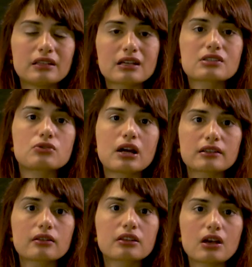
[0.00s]

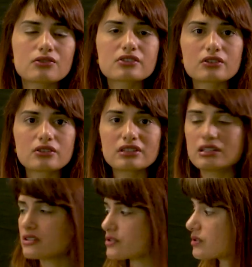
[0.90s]
extracting the
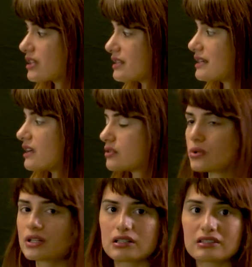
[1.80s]
uncertainty so that the
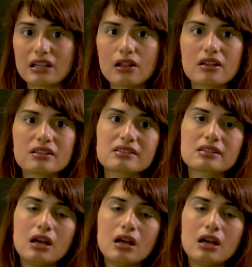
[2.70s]
network can tell us